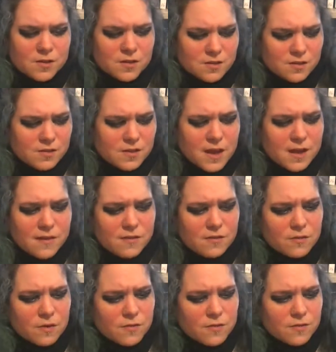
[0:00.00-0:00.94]
next
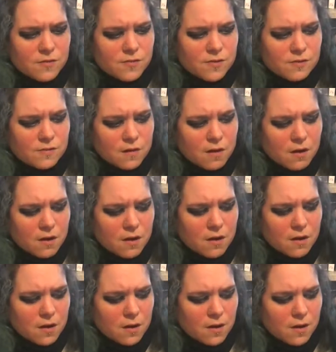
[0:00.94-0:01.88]
novels. There are,
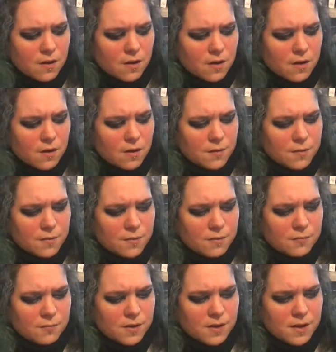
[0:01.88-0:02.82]

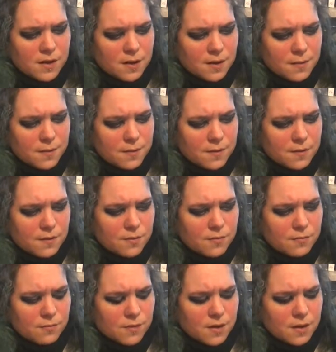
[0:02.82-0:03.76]

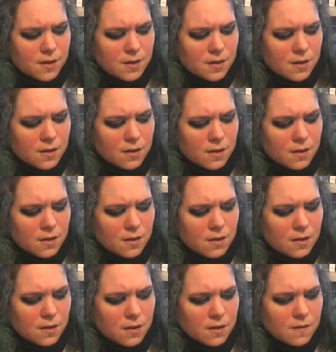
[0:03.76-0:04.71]
three
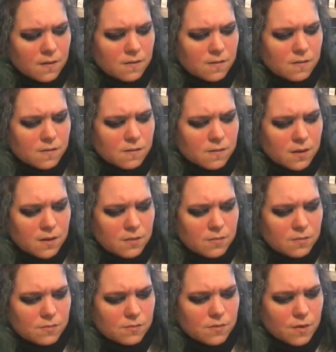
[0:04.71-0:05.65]
sequel
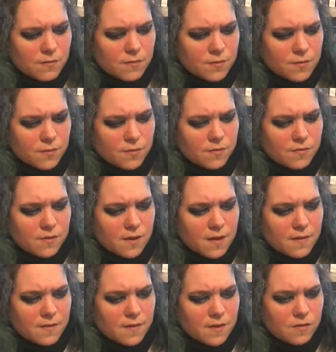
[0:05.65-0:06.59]
novels, and
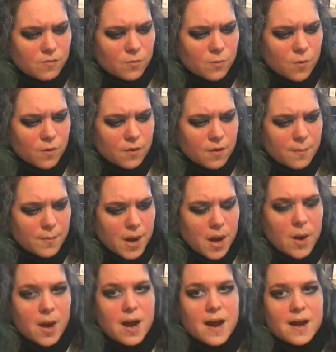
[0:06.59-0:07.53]
there's one
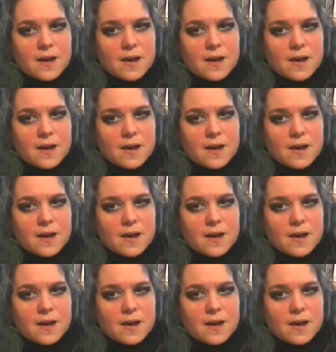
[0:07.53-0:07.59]
about Anna